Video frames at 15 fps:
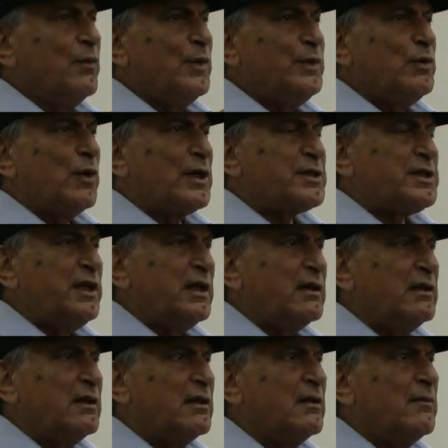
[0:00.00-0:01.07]
You are a
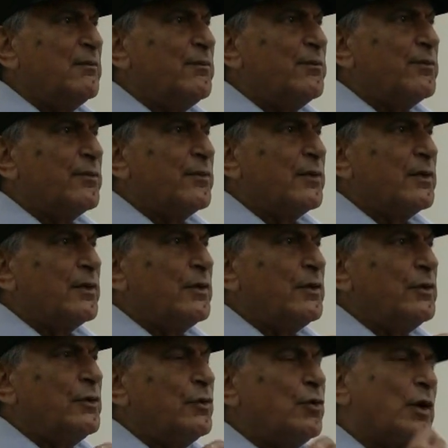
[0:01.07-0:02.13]
seeker,
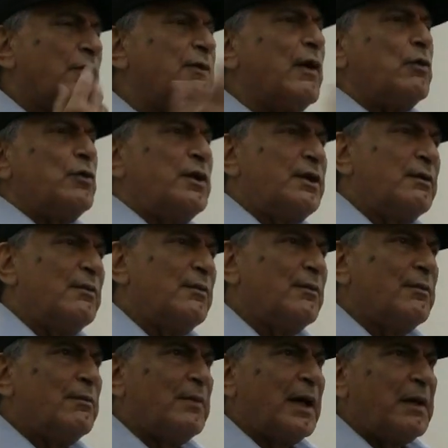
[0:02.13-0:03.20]
you are found
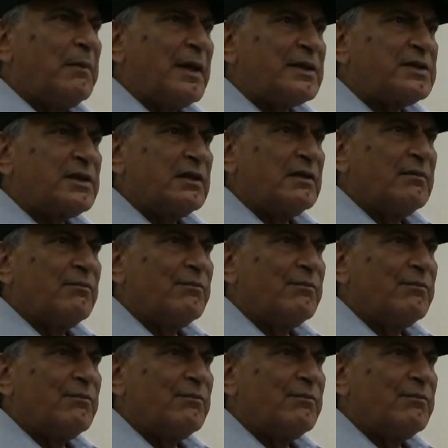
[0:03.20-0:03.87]
by a master.